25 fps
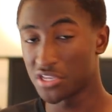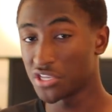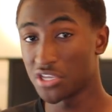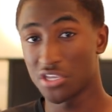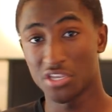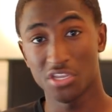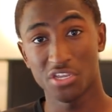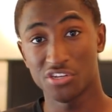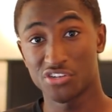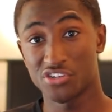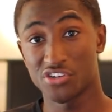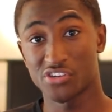
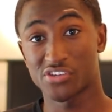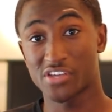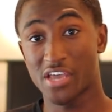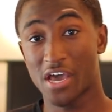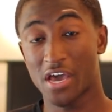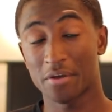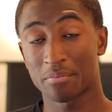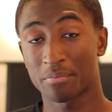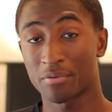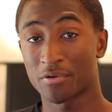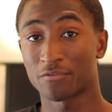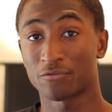you just
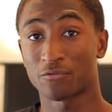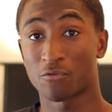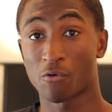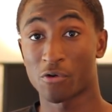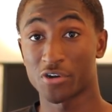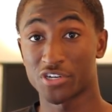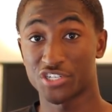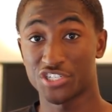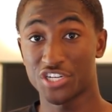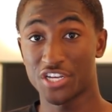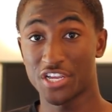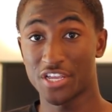got to put
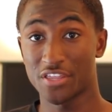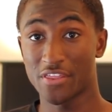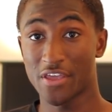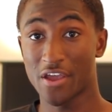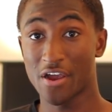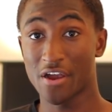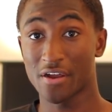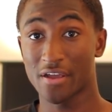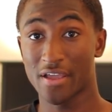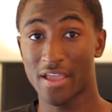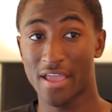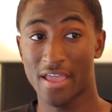4G in
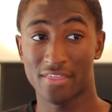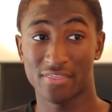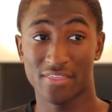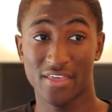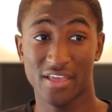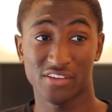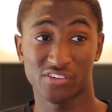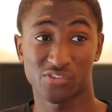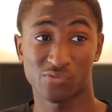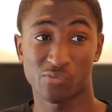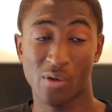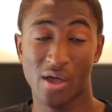there. And
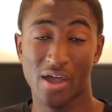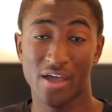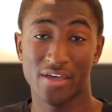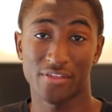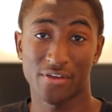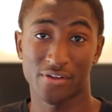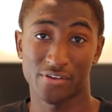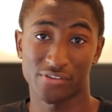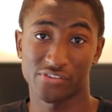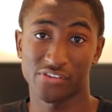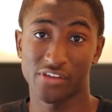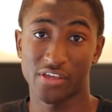that's why
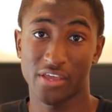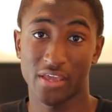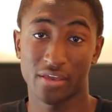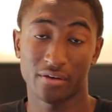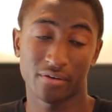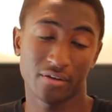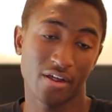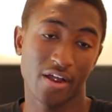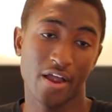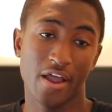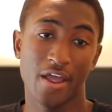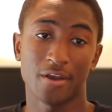they're saying,
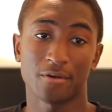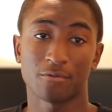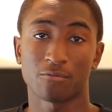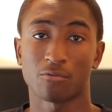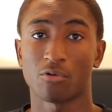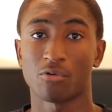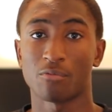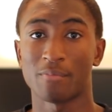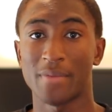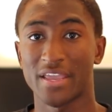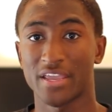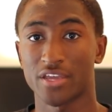all right,
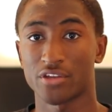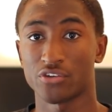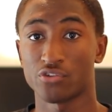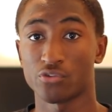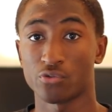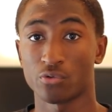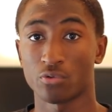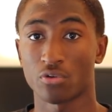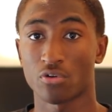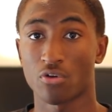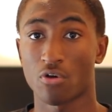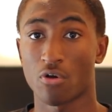we'll make a
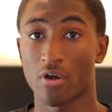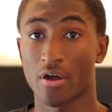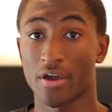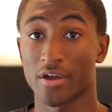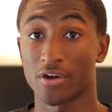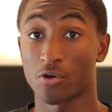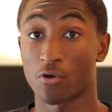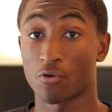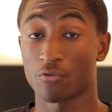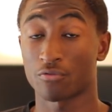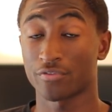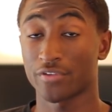dual core
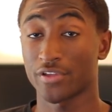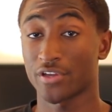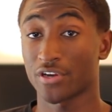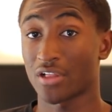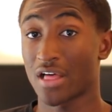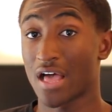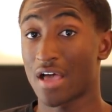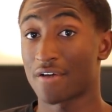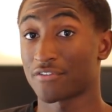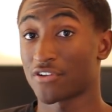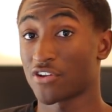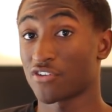and hopefully it'll
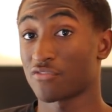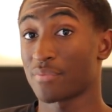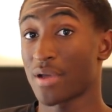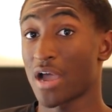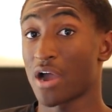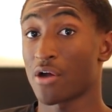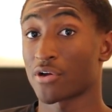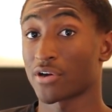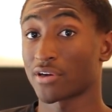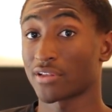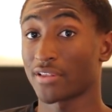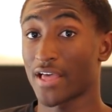have enough
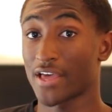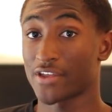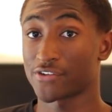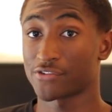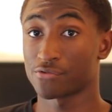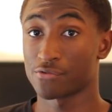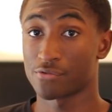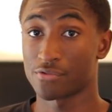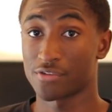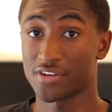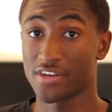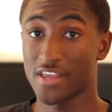power to last
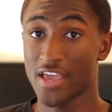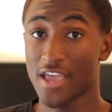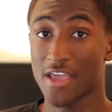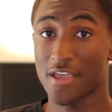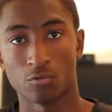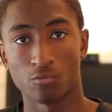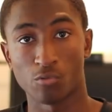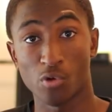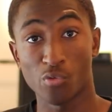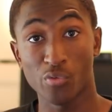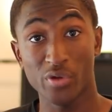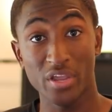through the day.
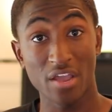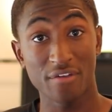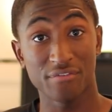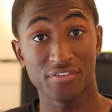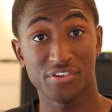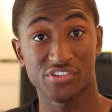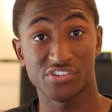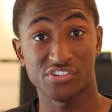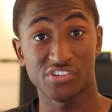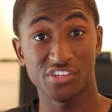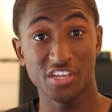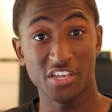Will we ever
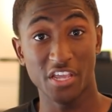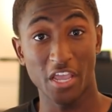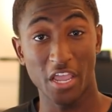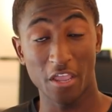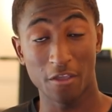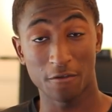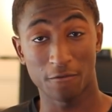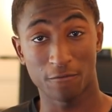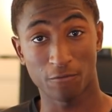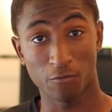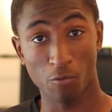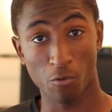see
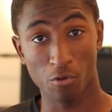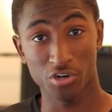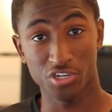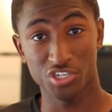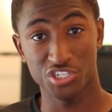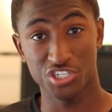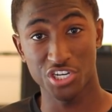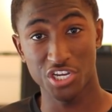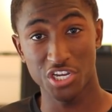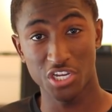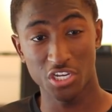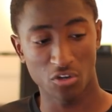a
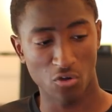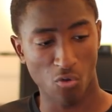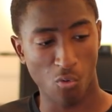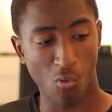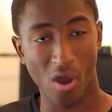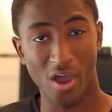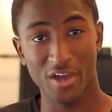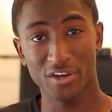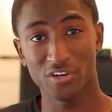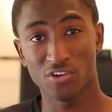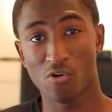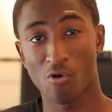4G
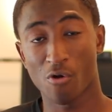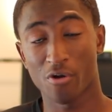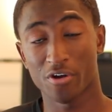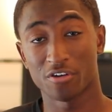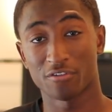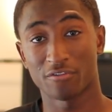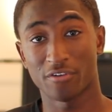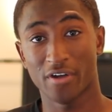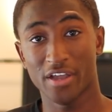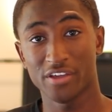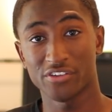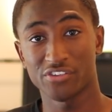quad core
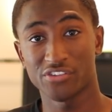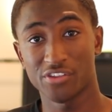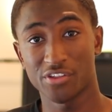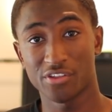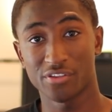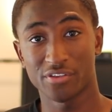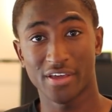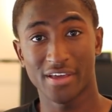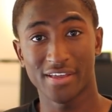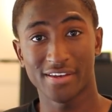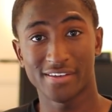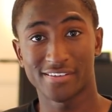device in the
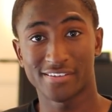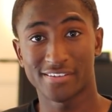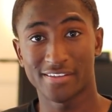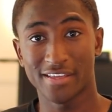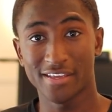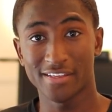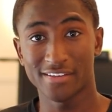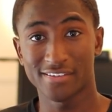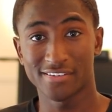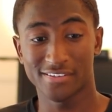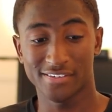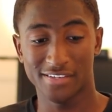United
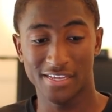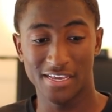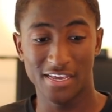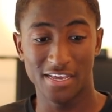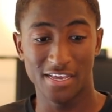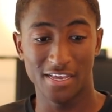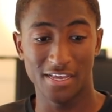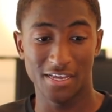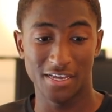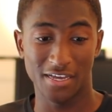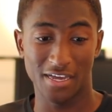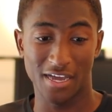States?
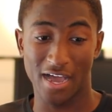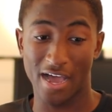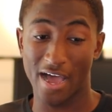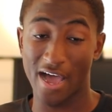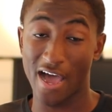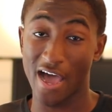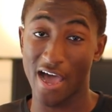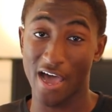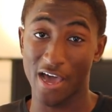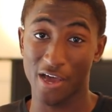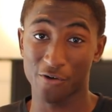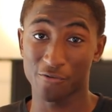
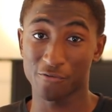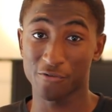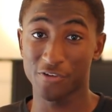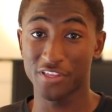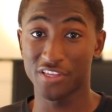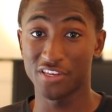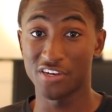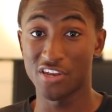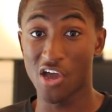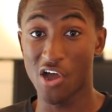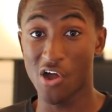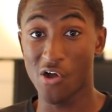I don't
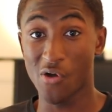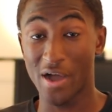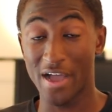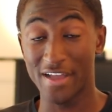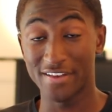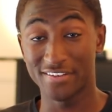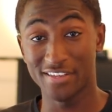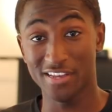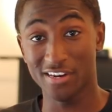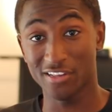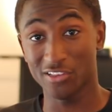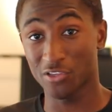really know. I
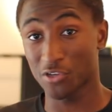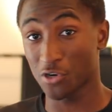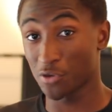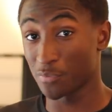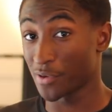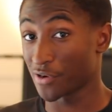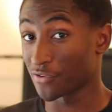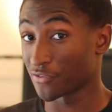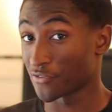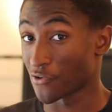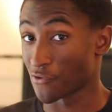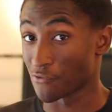did a little
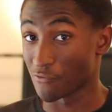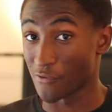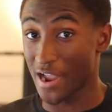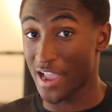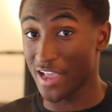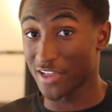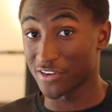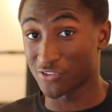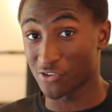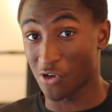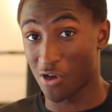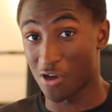bit of a
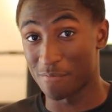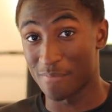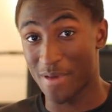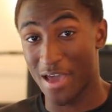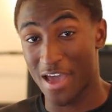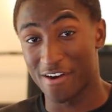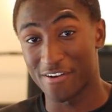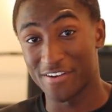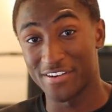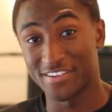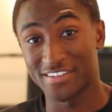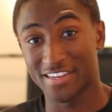rant on
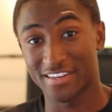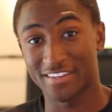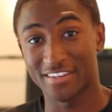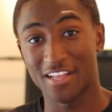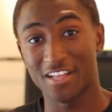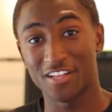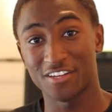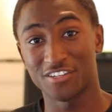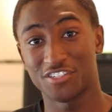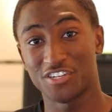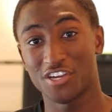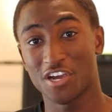battery
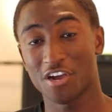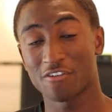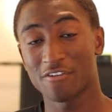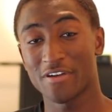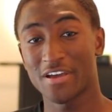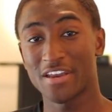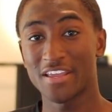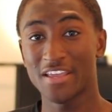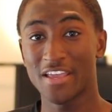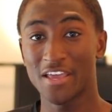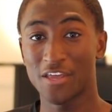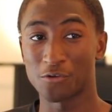technology
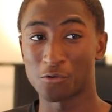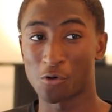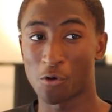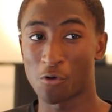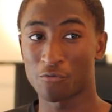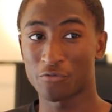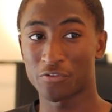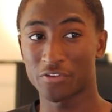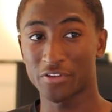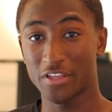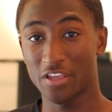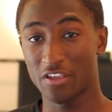already, and
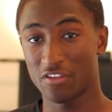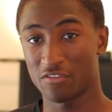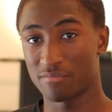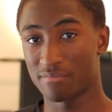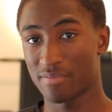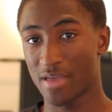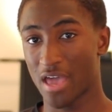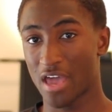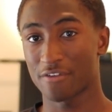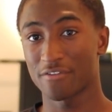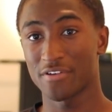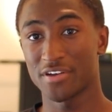hopefully if
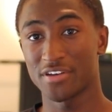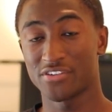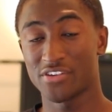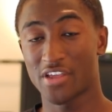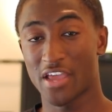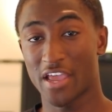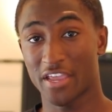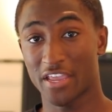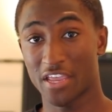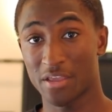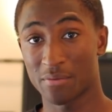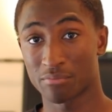battery
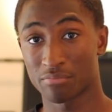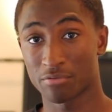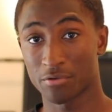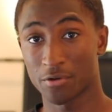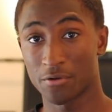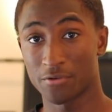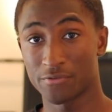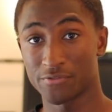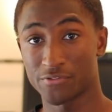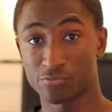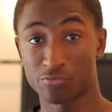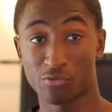tech
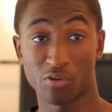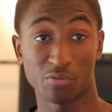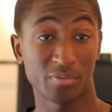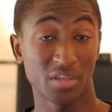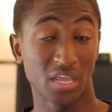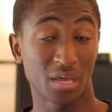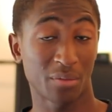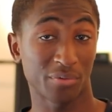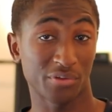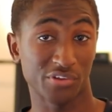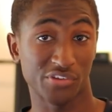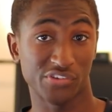improves, we'll be
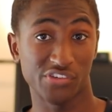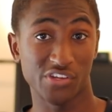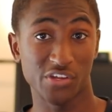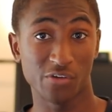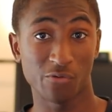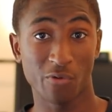able to see